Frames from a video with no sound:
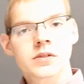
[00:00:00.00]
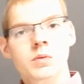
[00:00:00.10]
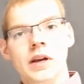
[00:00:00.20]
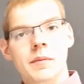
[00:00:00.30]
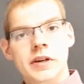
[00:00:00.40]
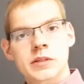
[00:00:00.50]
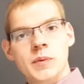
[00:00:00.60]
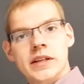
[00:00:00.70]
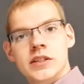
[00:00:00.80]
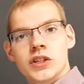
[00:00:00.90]
is what I'm
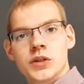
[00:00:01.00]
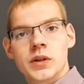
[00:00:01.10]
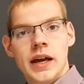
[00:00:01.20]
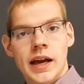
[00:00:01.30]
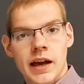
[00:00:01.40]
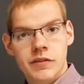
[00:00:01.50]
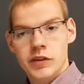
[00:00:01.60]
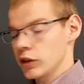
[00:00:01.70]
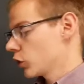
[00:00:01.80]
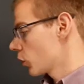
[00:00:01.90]
expecting you to have
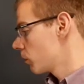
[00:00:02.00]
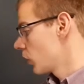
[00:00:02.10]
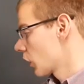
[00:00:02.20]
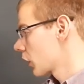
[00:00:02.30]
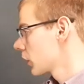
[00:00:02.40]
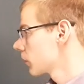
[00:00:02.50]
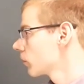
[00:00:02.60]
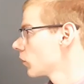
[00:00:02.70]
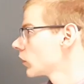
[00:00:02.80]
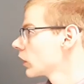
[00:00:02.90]
in your book.
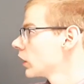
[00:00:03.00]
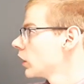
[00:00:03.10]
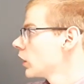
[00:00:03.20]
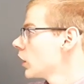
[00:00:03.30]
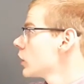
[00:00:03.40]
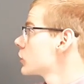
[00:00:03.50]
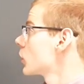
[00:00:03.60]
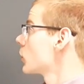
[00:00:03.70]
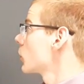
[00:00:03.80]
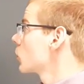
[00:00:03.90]

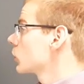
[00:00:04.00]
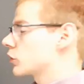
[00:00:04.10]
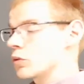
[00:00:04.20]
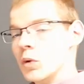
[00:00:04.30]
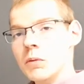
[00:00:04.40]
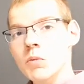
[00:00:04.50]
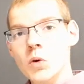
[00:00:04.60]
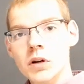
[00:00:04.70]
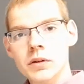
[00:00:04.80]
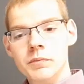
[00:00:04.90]
So we'll do one
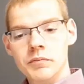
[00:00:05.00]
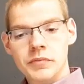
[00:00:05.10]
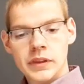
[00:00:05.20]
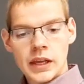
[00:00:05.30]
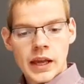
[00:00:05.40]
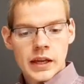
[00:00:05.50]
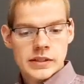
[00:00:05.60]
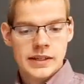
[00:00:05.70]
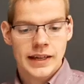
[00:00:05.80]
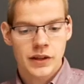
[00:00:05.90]
more
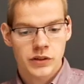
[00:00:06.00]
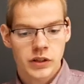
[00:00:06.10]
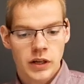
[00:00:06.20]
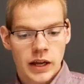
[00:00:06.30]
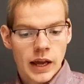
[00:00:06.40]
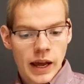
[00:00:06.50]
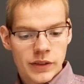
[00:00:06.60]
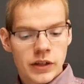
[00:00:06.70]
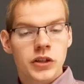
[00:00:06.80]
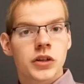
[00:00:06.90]
together,
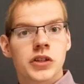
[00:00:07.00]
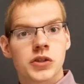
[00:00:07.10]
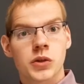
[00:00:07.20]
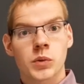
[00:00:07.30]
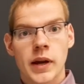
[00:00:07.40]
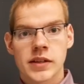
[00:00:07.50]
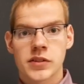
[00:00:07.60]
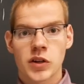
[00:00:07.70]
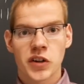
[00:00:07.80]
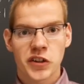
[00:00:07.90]
and then you can do the
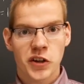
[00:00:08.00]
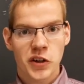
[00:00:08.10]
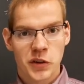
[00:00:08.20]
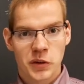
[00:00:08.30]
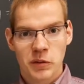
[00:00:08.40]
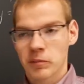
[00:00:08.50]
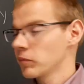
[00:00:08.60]
rest on your own.